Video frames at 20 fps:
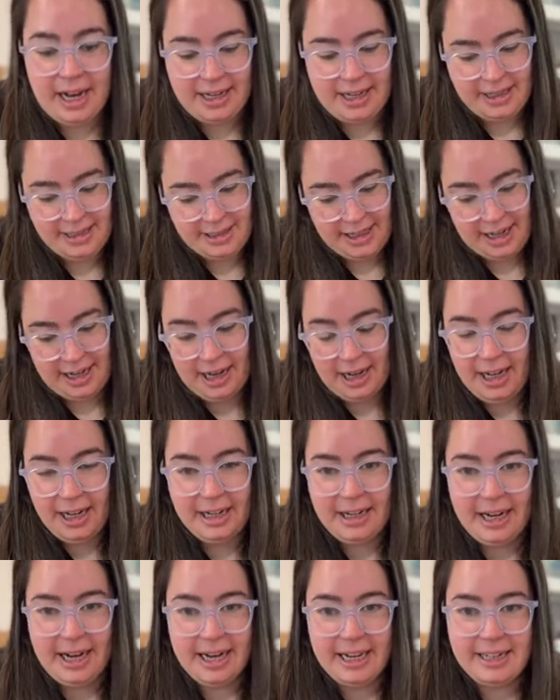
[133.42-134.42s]
I guess I
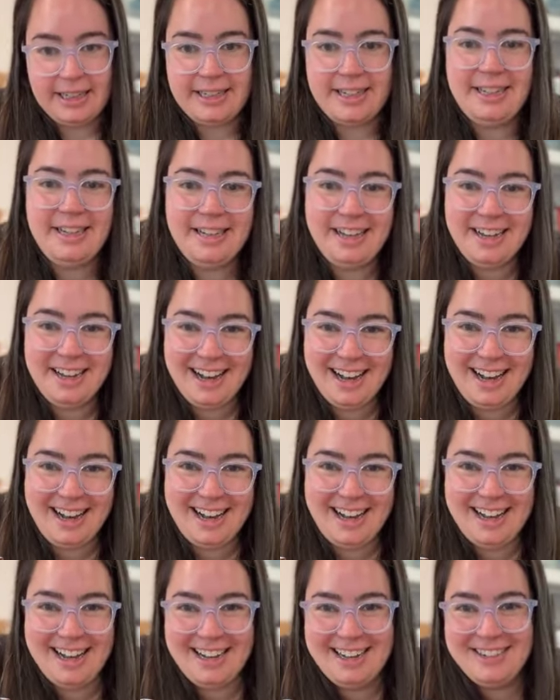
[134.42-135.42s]
gotta.
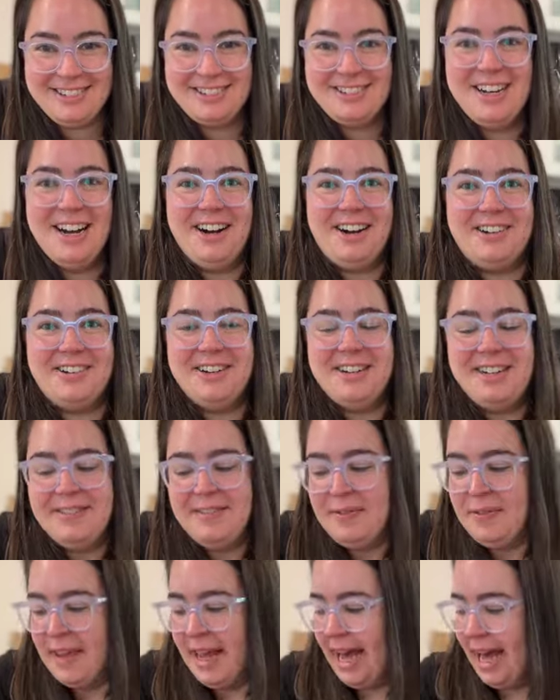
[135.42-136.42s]
I don't know.
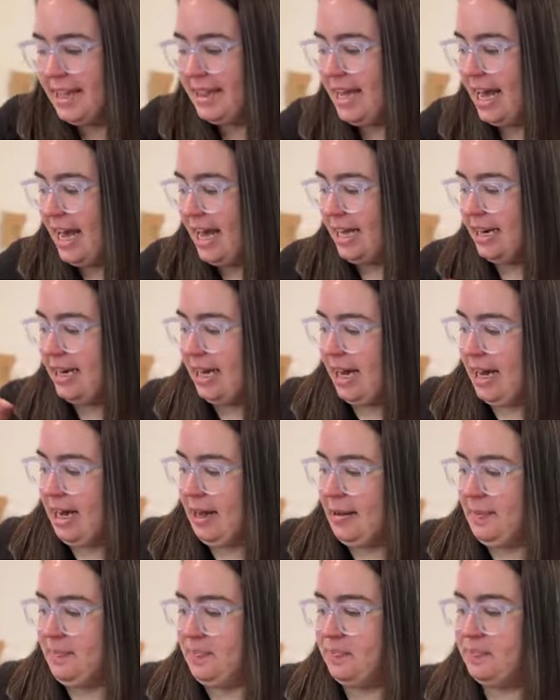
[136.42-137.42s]
And
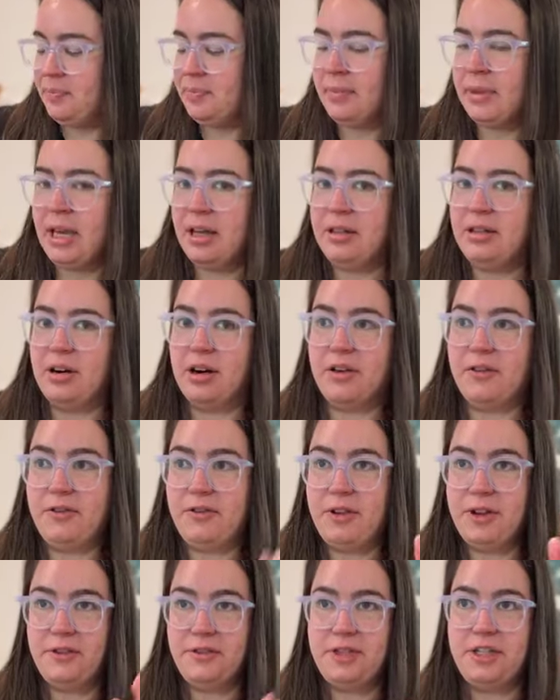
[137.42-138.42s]
then there are
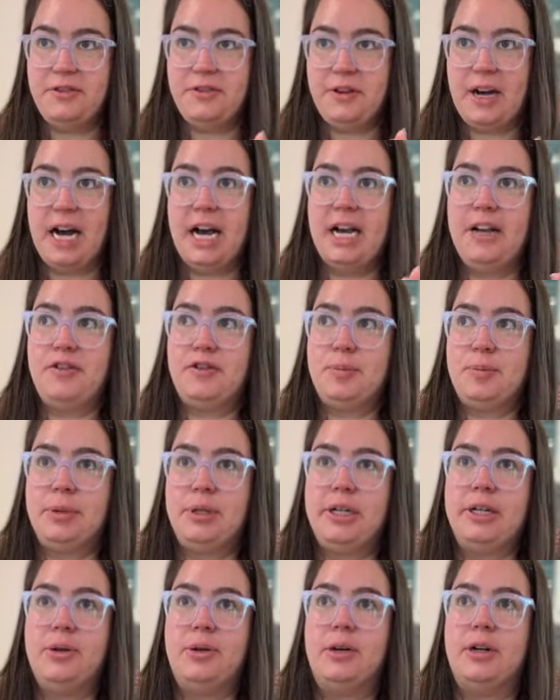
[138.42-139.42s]
55
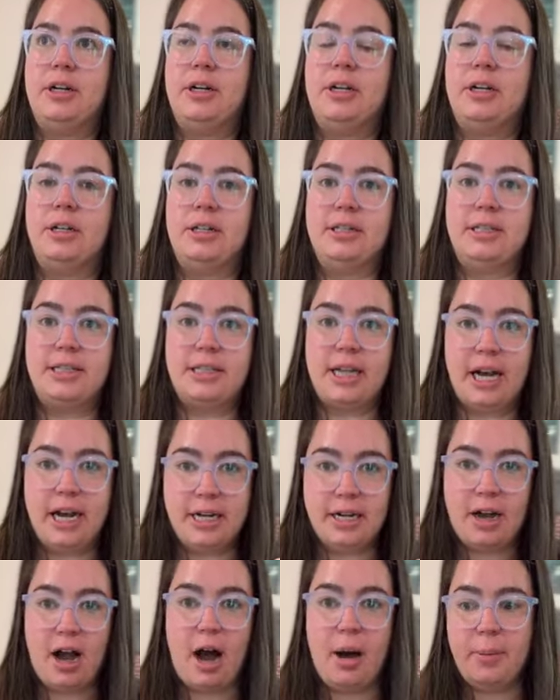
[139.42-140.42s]
pre-ordered
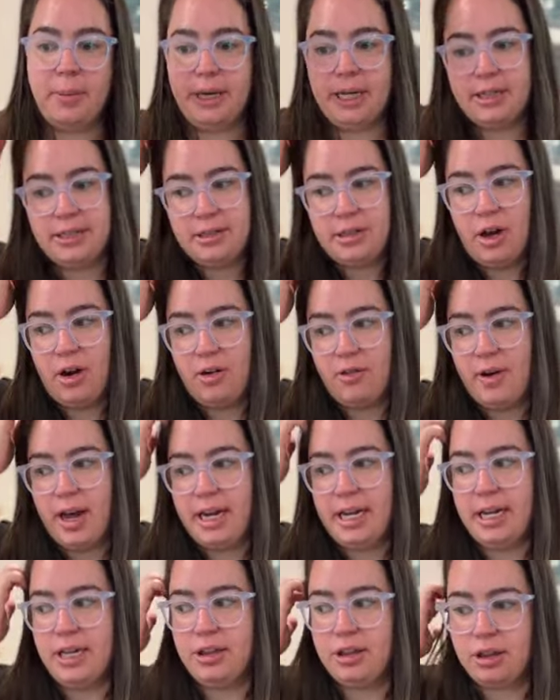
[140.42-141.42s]
signed copies
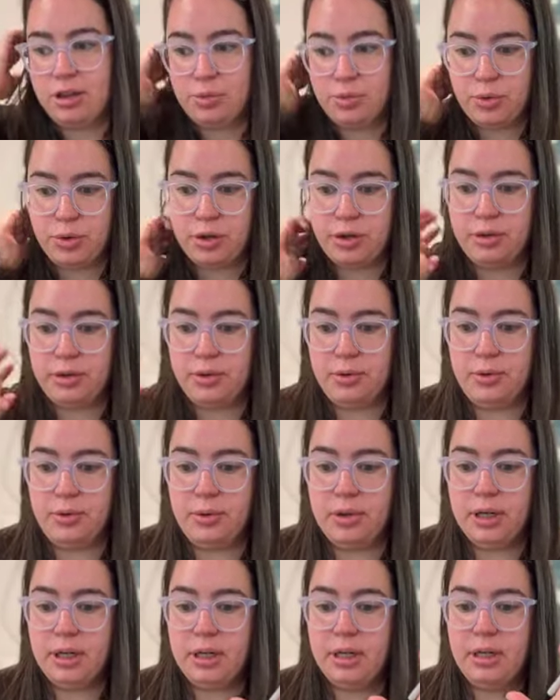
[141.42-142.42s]
already
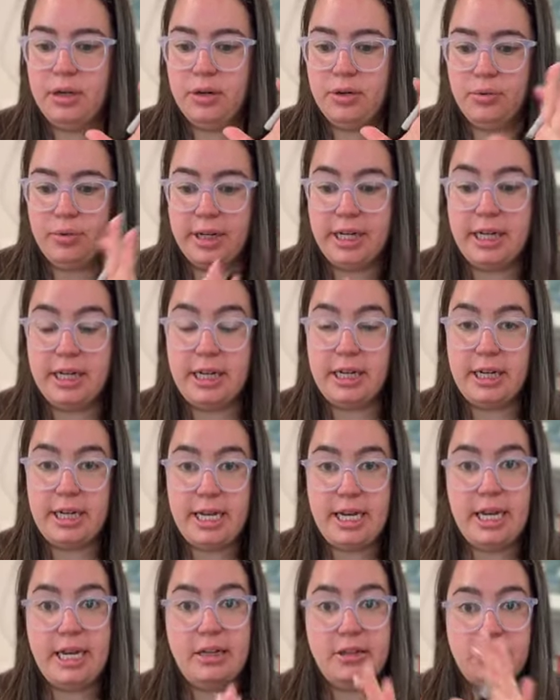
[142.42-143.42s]
through Read It and
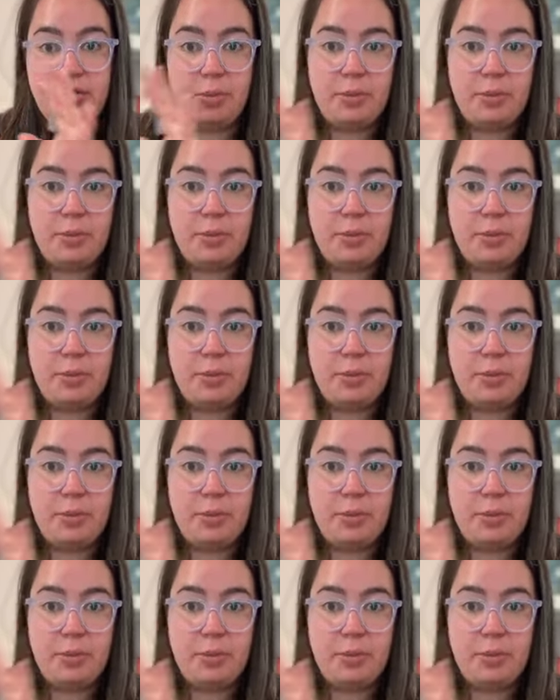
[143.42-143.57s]
Eat.